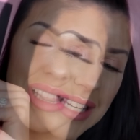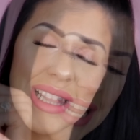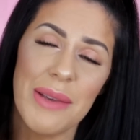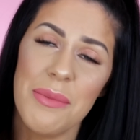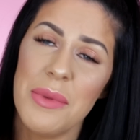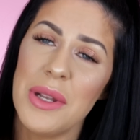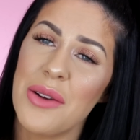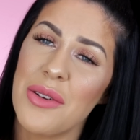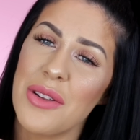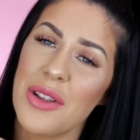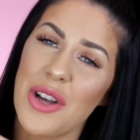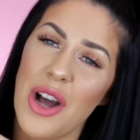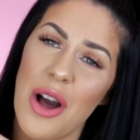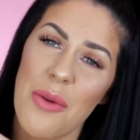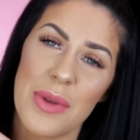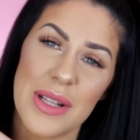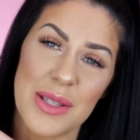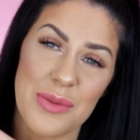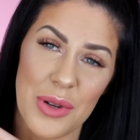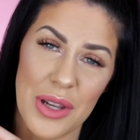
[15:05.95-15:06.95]
Let me know in the
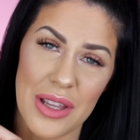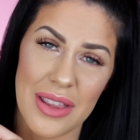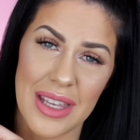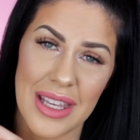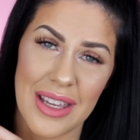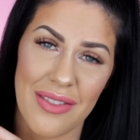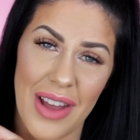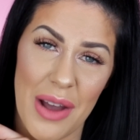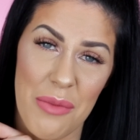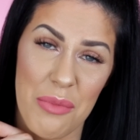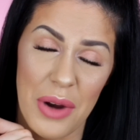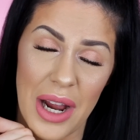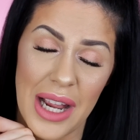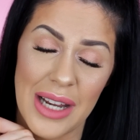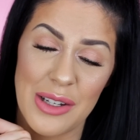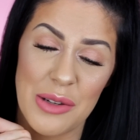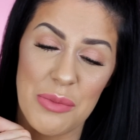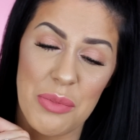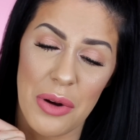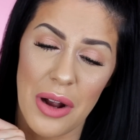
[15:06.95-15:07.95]
comments what you think of our
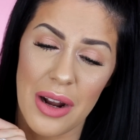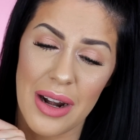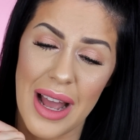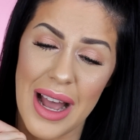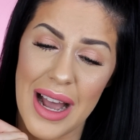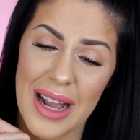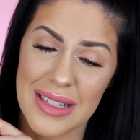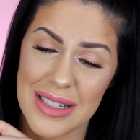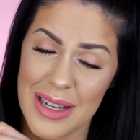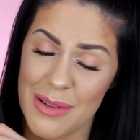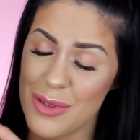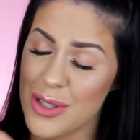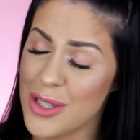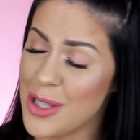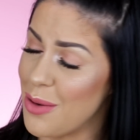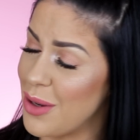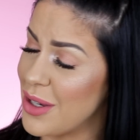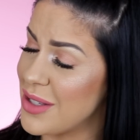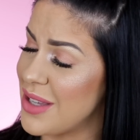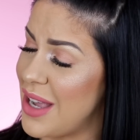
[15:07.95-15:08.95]
brand new product. I'm
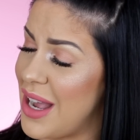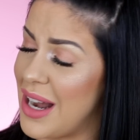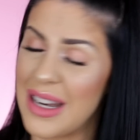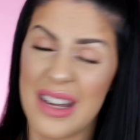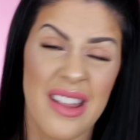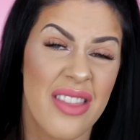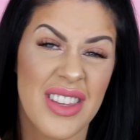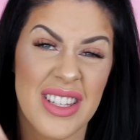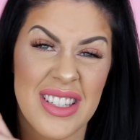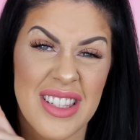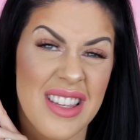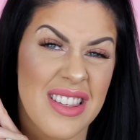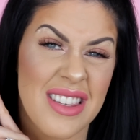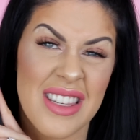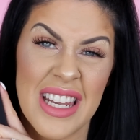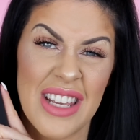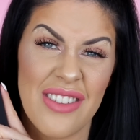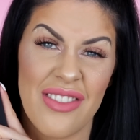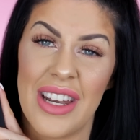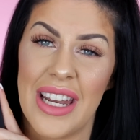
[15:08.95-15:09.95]
so excited, and this
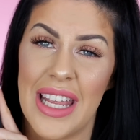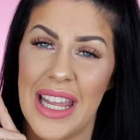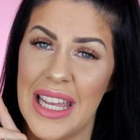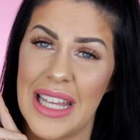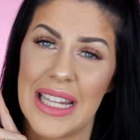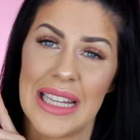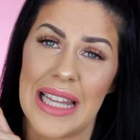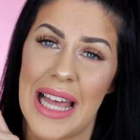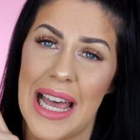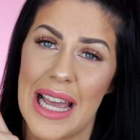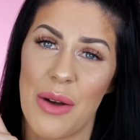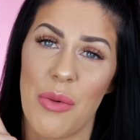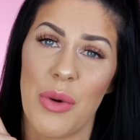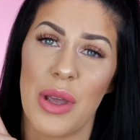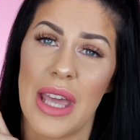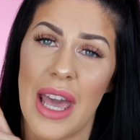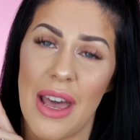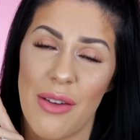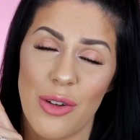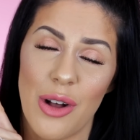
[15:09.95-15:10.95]
isn't even it. Like
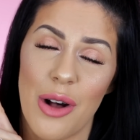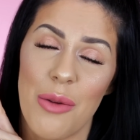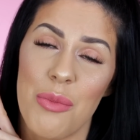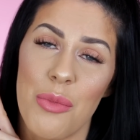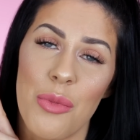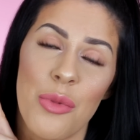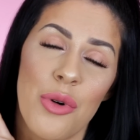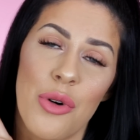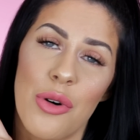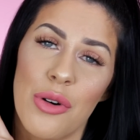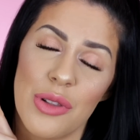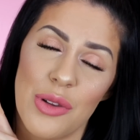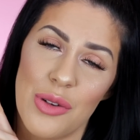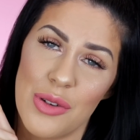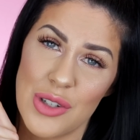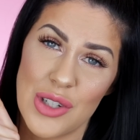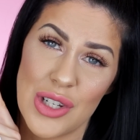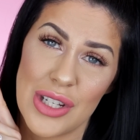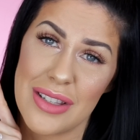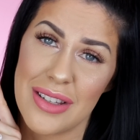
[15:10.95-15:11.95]
we have got more
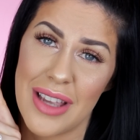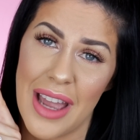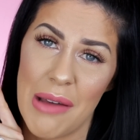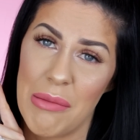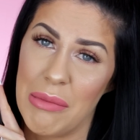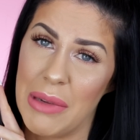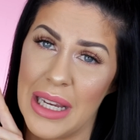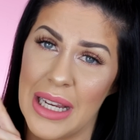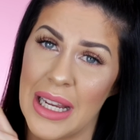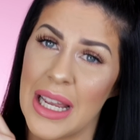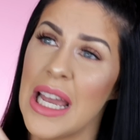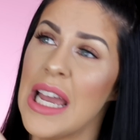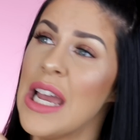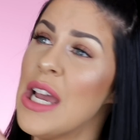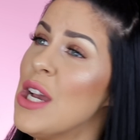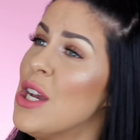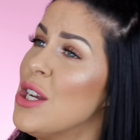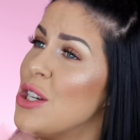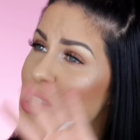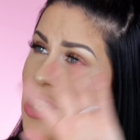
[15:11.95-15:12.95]
launches coming.
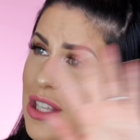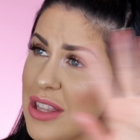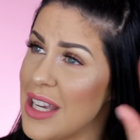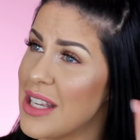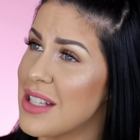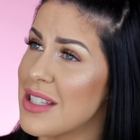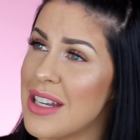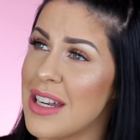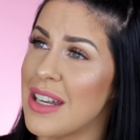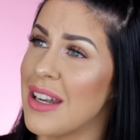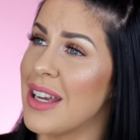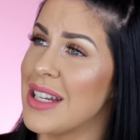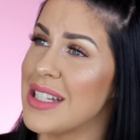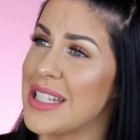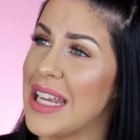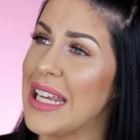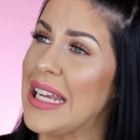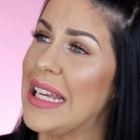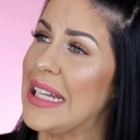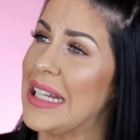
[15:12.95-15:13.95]

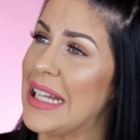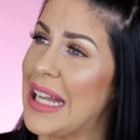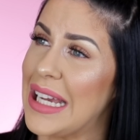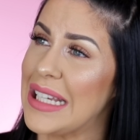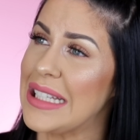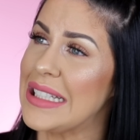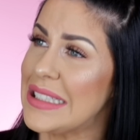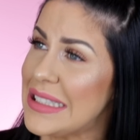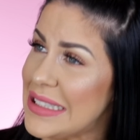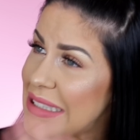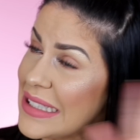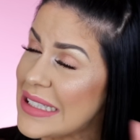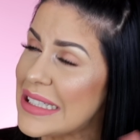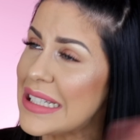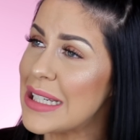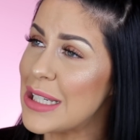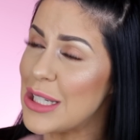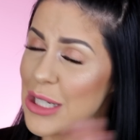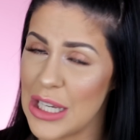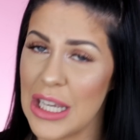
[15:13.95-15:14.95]
2019, like
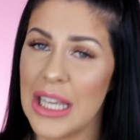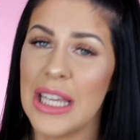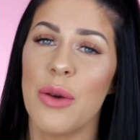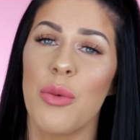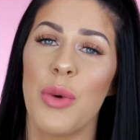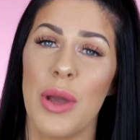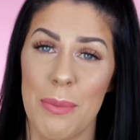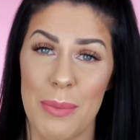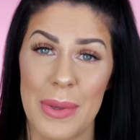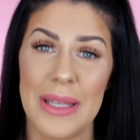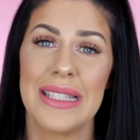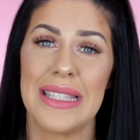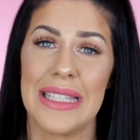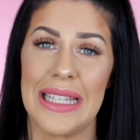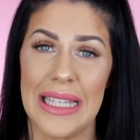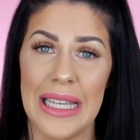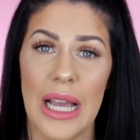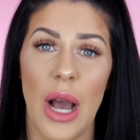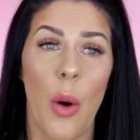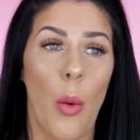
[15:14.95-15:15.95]
we
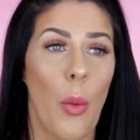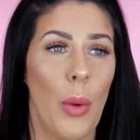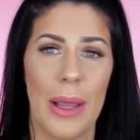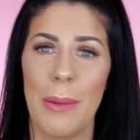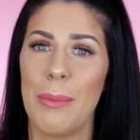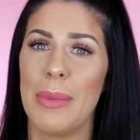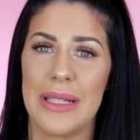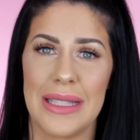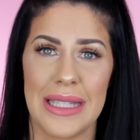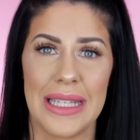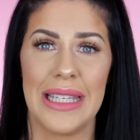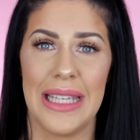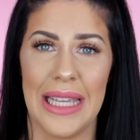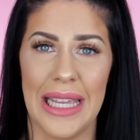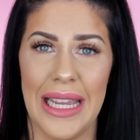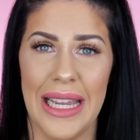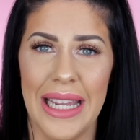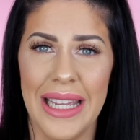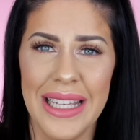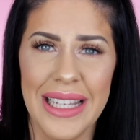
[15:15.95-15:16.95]
busy we busy
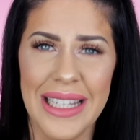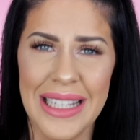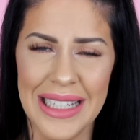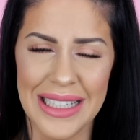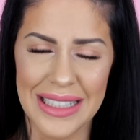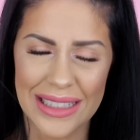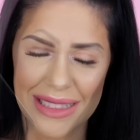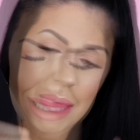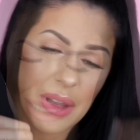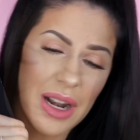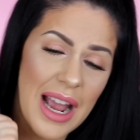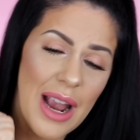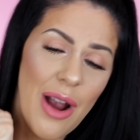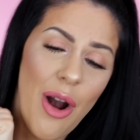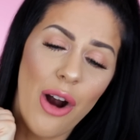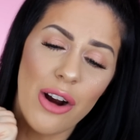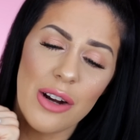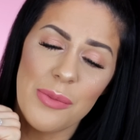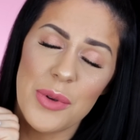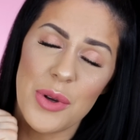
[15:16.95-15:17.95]
year but i
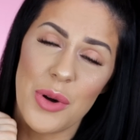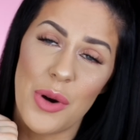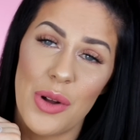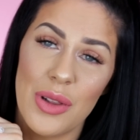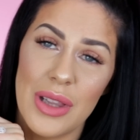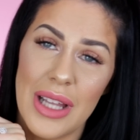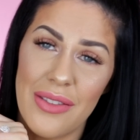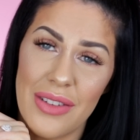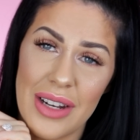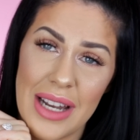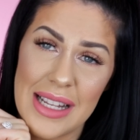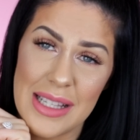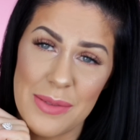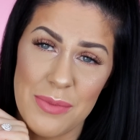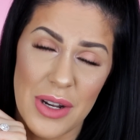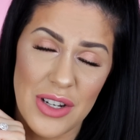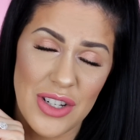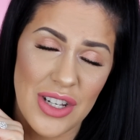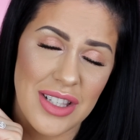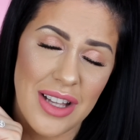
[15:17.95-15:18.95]
hope you all love it as
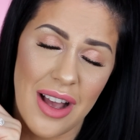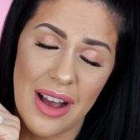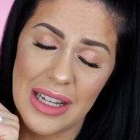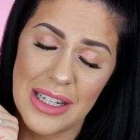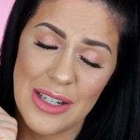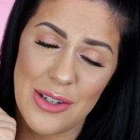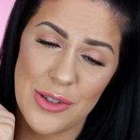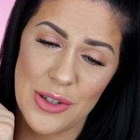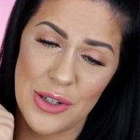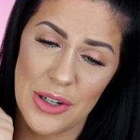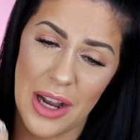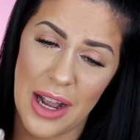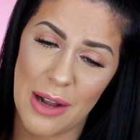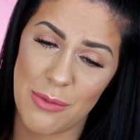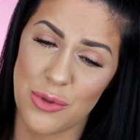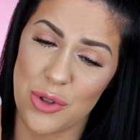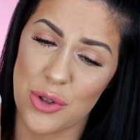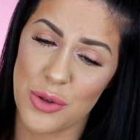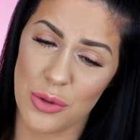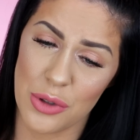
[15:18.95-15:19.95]
much as i do
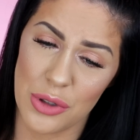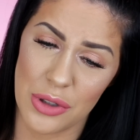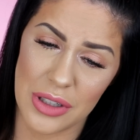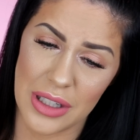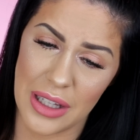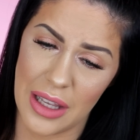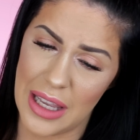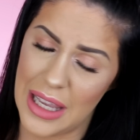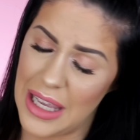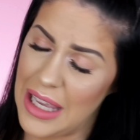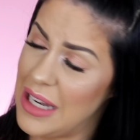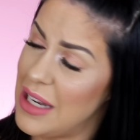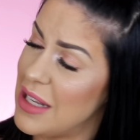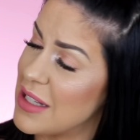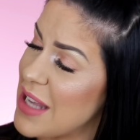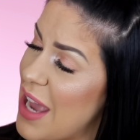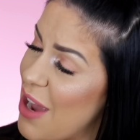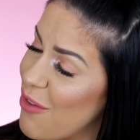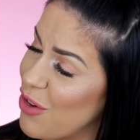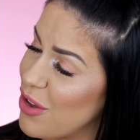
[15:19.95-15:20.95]
um truly it
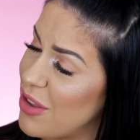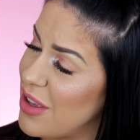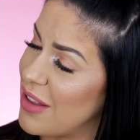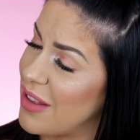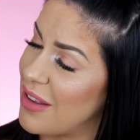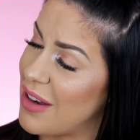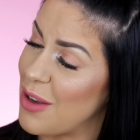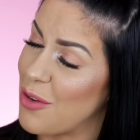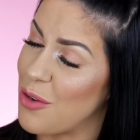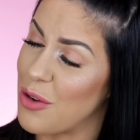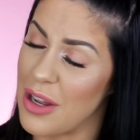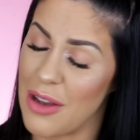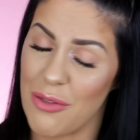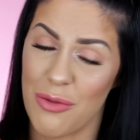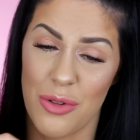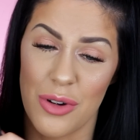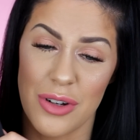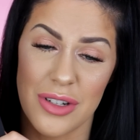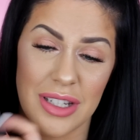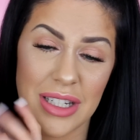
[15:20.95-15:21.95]
is everything that i could have
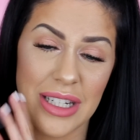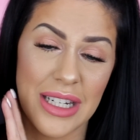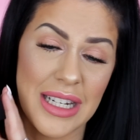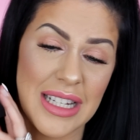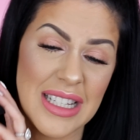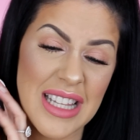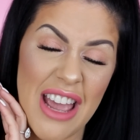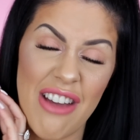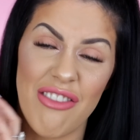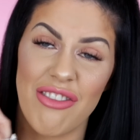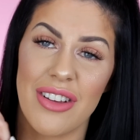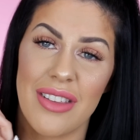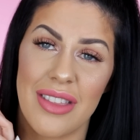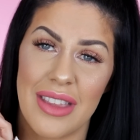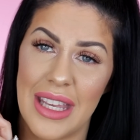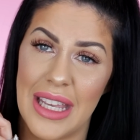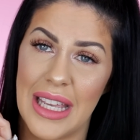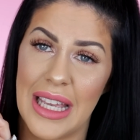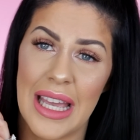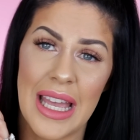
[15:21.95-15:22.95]
wanted it is
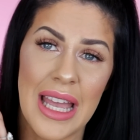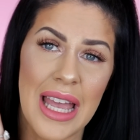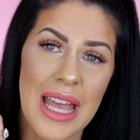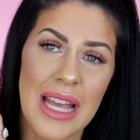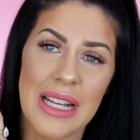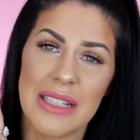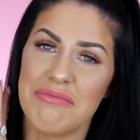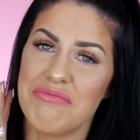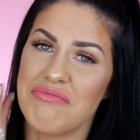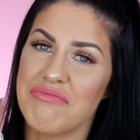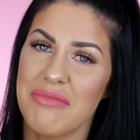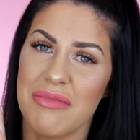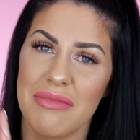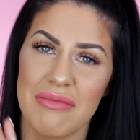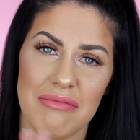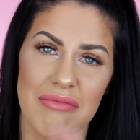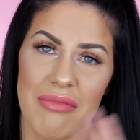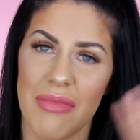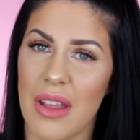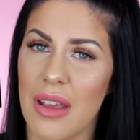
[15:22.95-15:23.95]
everything
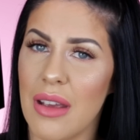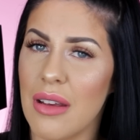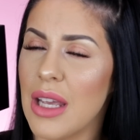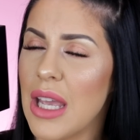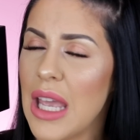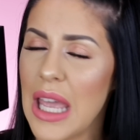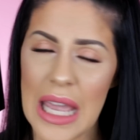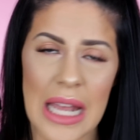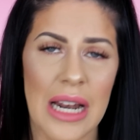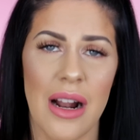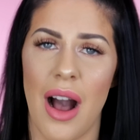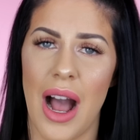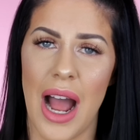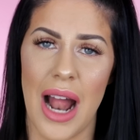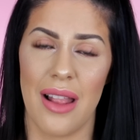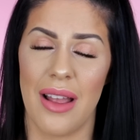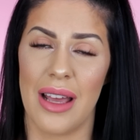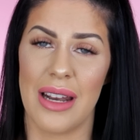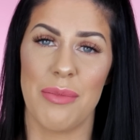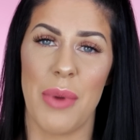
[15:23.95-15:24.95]
in a
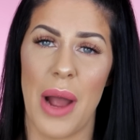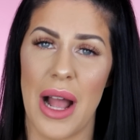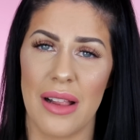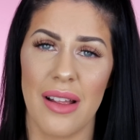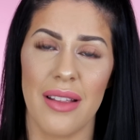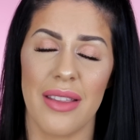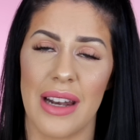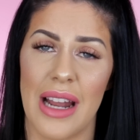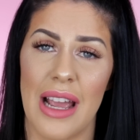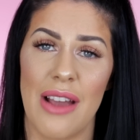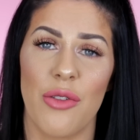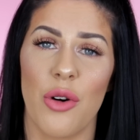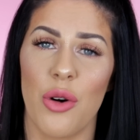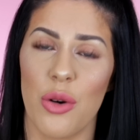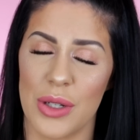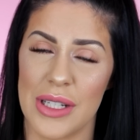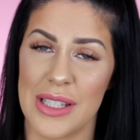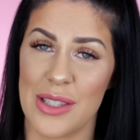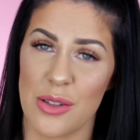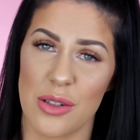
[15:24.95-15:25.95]
highlighter palette that I have
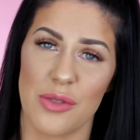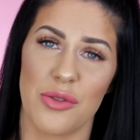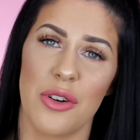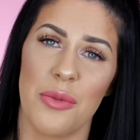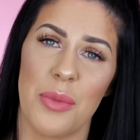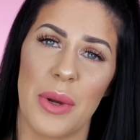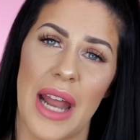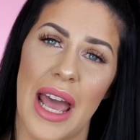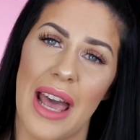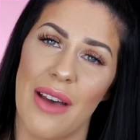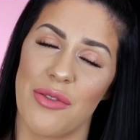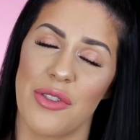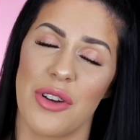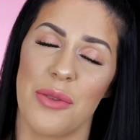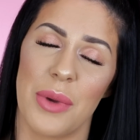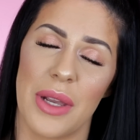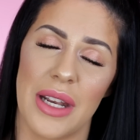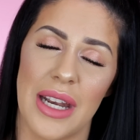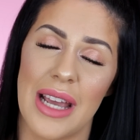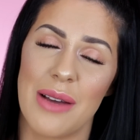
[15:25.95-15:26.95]
always looked for but have
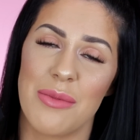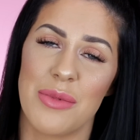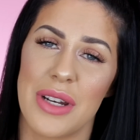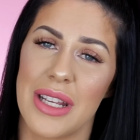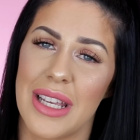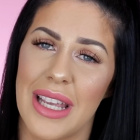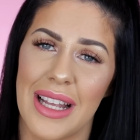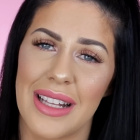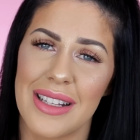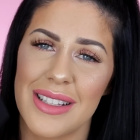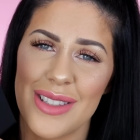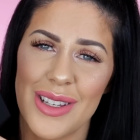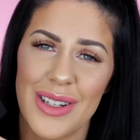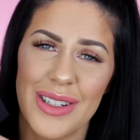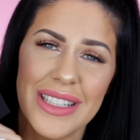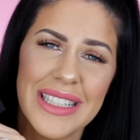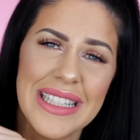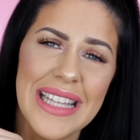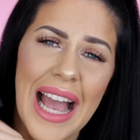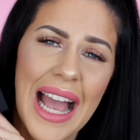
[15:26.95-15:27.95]
not been able to get. So,
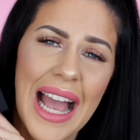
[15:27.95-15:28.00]
yay!